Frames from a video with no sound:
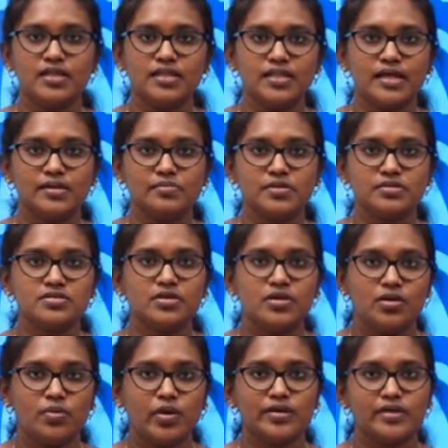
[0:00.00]
That means
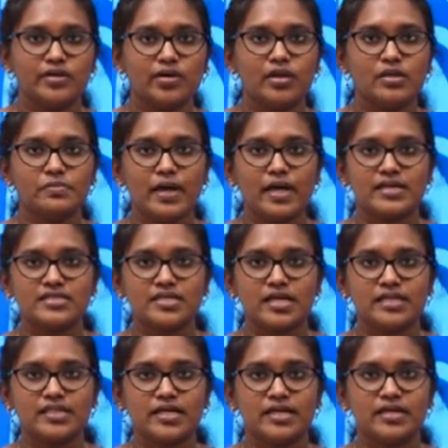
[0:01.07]
what and all parts are
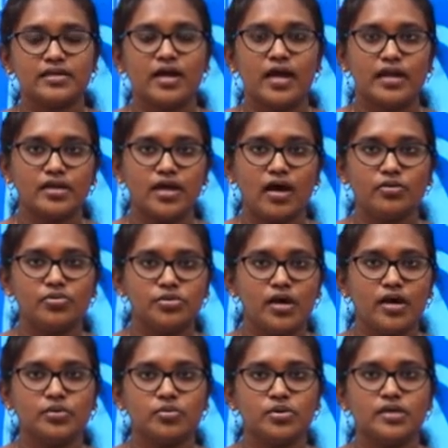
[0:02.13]
there and how you
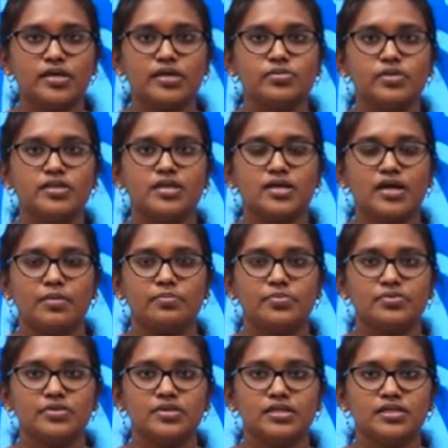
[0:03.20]
are working with the
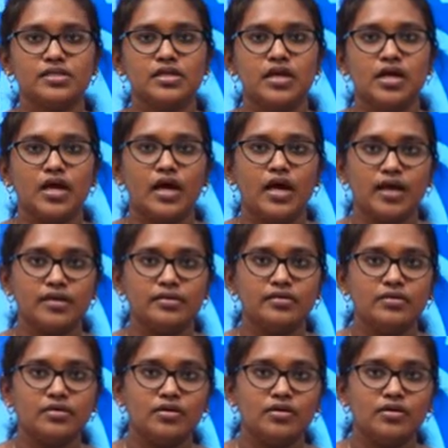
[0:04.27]
computer and